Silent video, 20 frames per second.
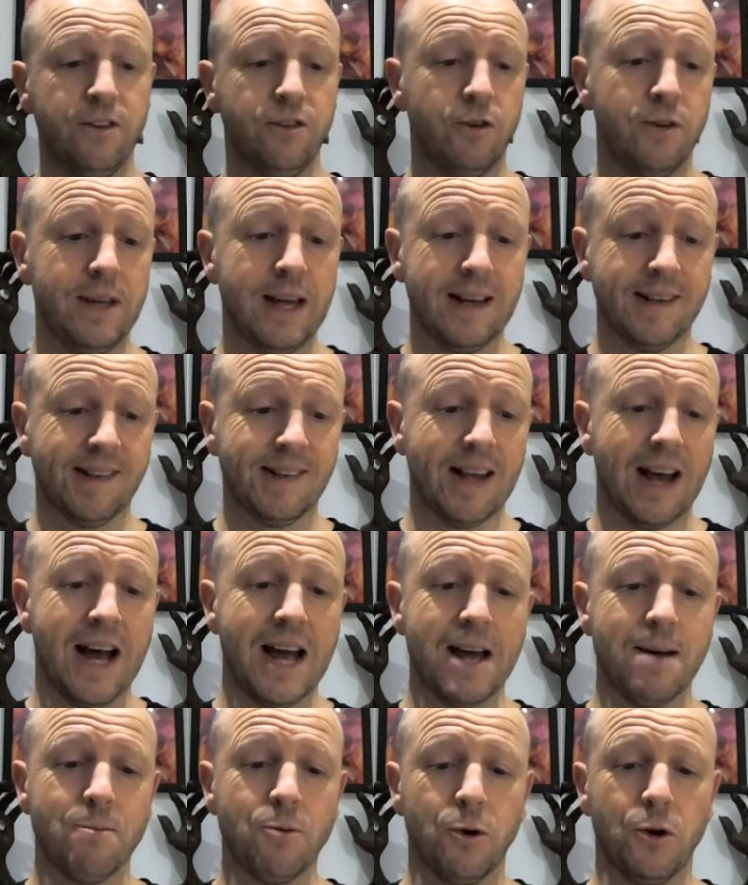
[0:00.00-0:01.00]
So yes,
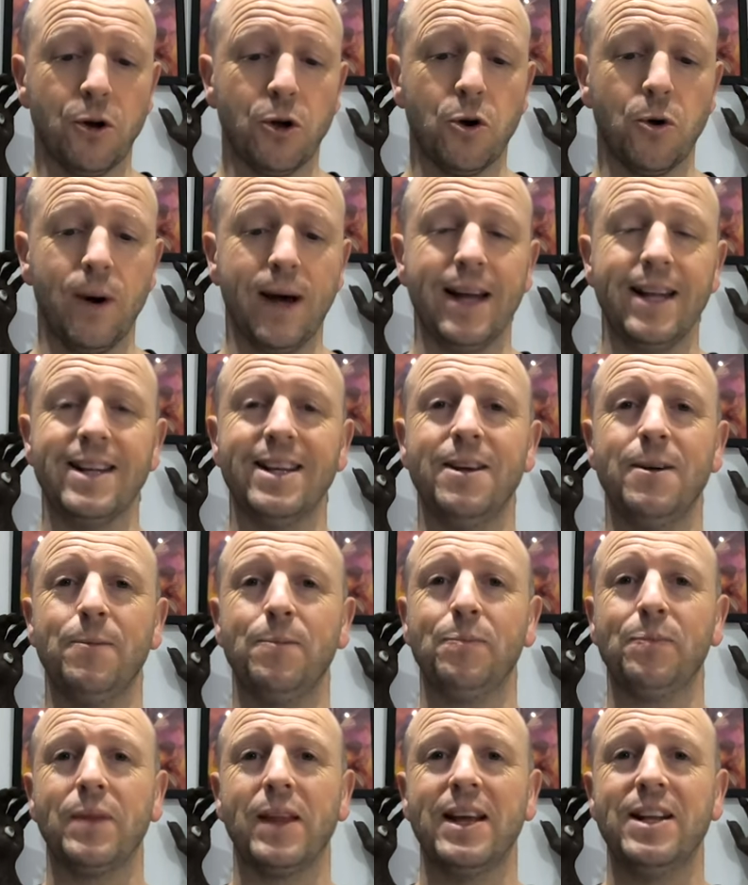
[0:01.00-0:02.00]
I am going to go in.
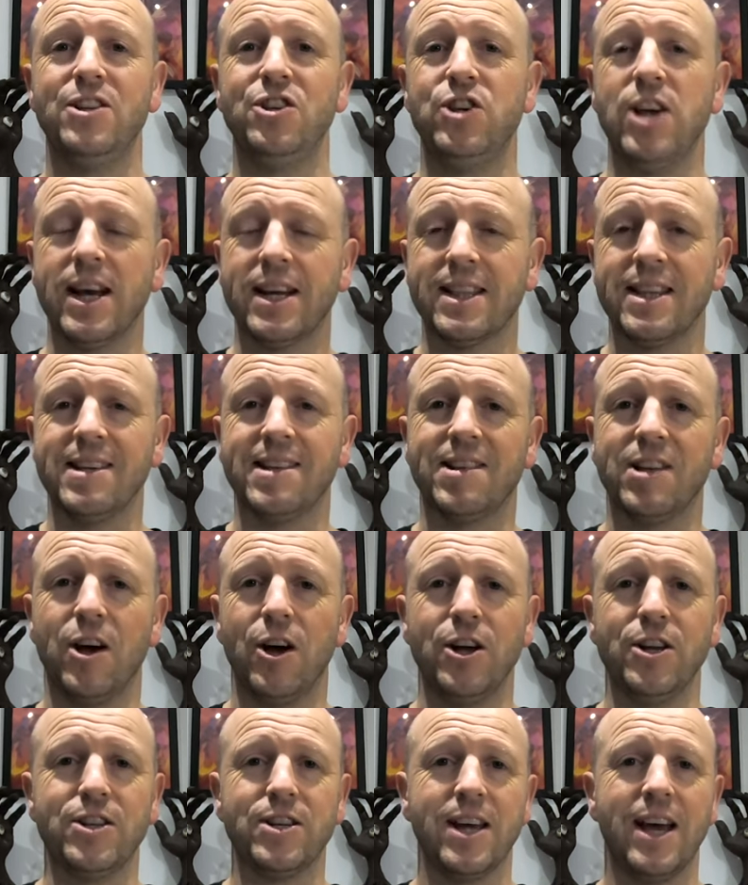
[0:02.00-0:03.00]
Check this
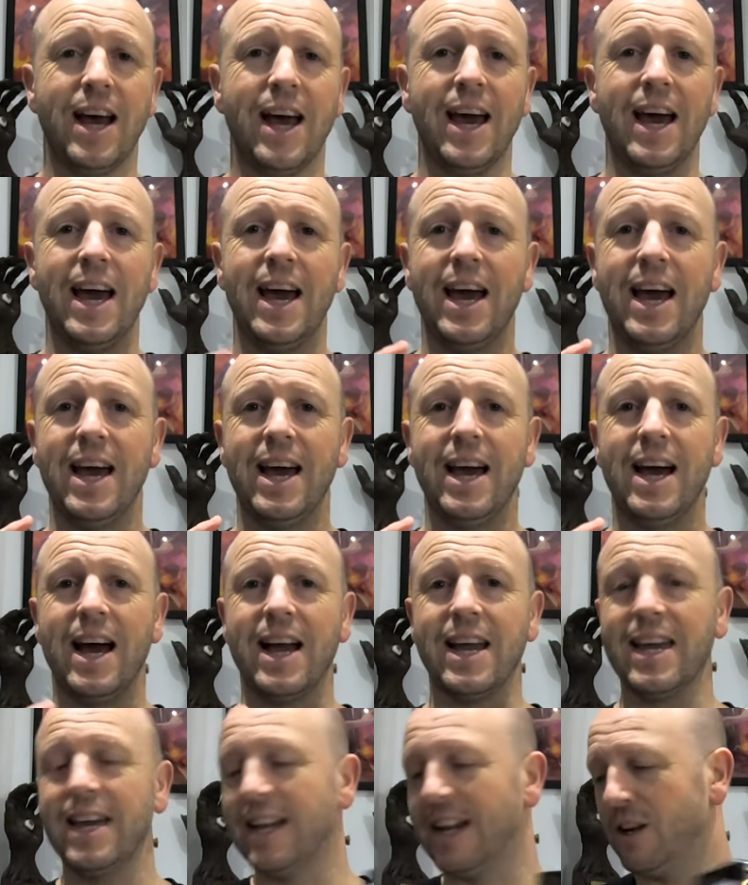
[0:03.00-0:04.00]
out.
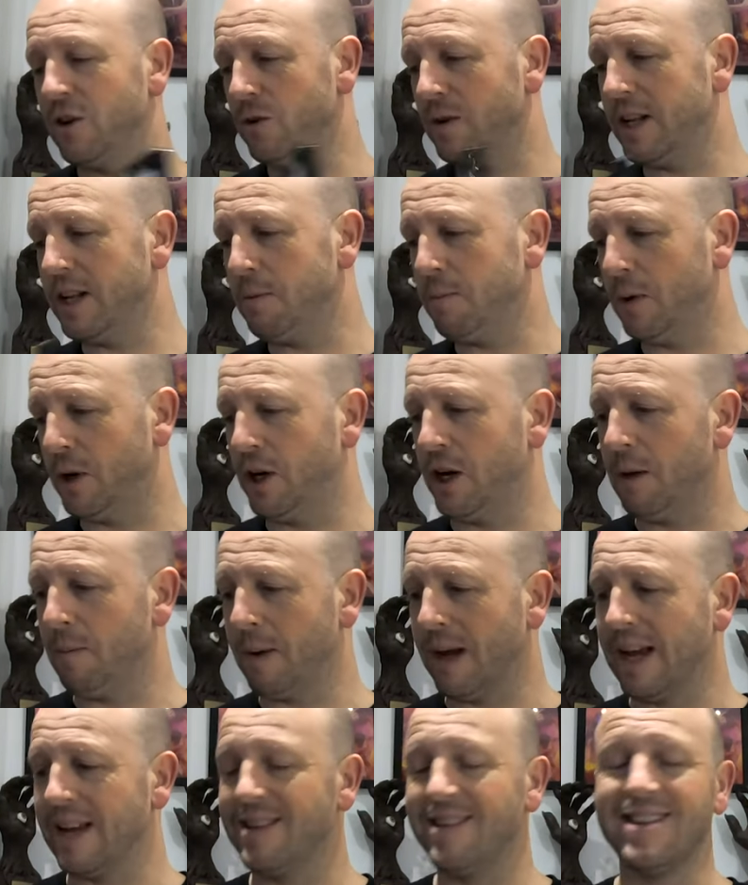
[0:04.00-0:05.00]
Again, I don't need to put it up
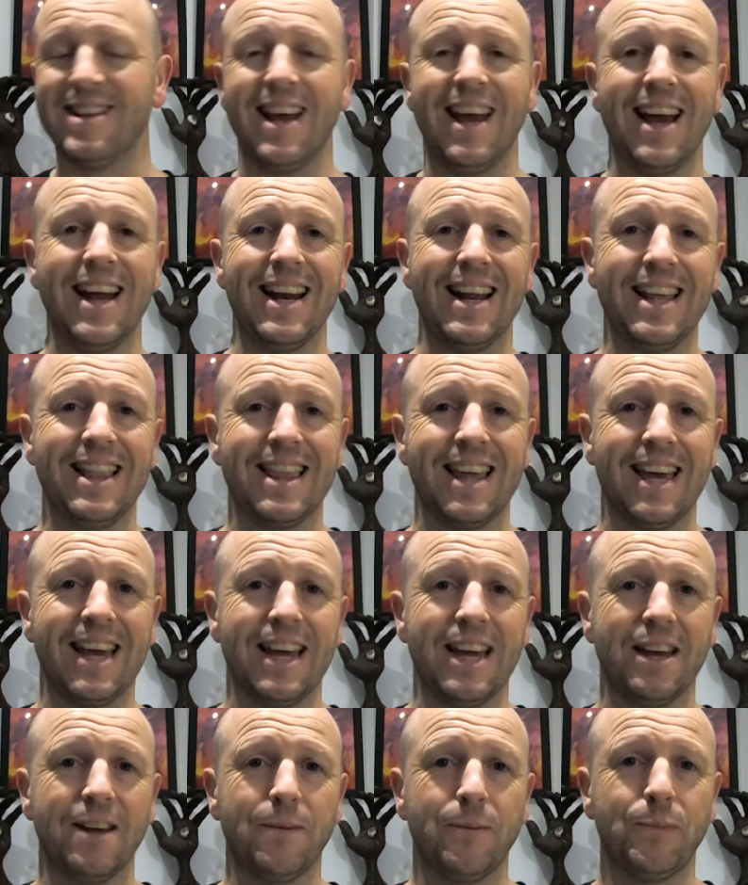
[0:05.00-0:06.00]
against
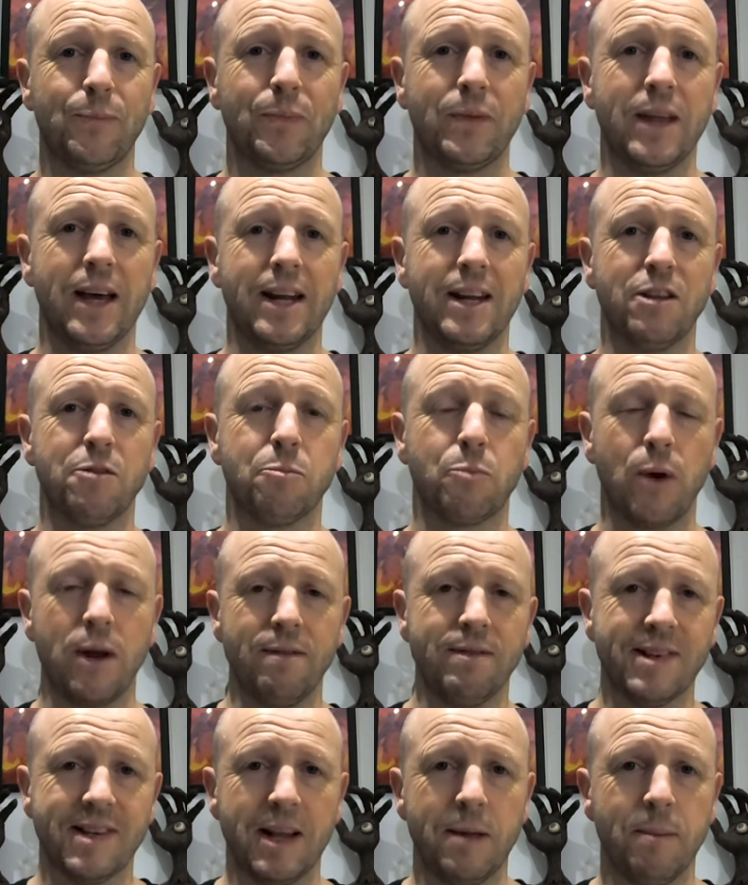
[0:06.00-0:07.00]
anything that has
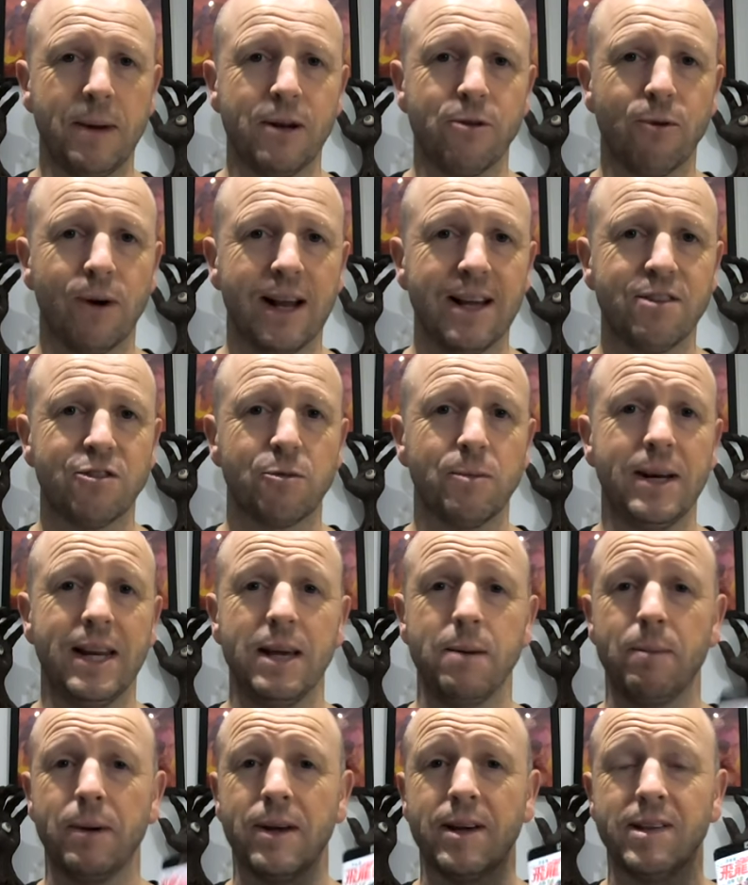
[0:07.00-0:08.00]
previously been released from
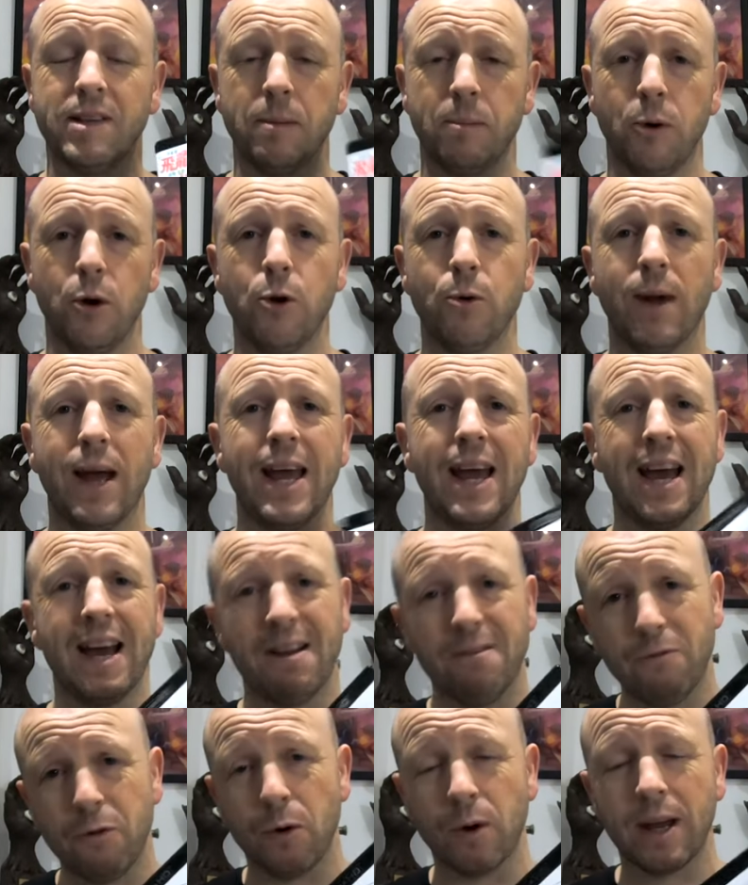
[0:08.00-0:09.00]
Idiot because the Blu-ray
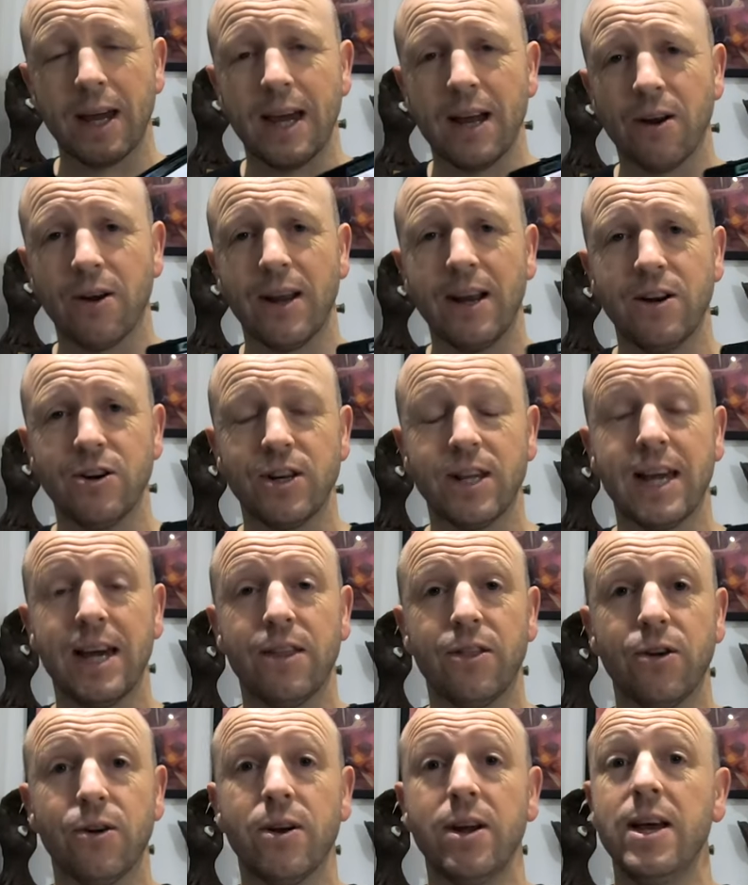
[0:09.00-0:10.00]
and 4K are here
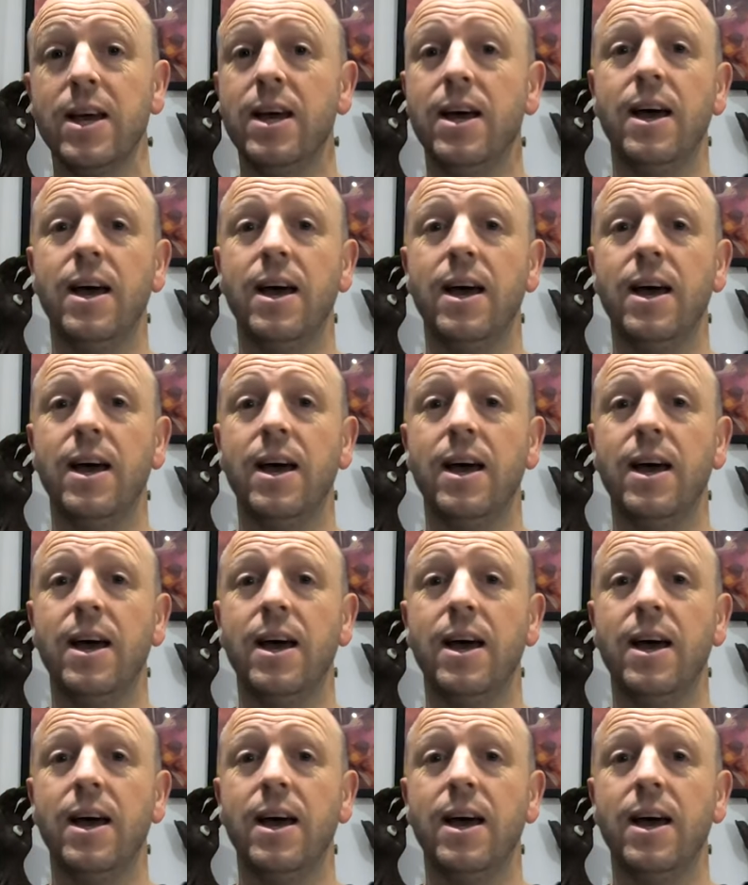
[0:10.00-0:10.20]
together.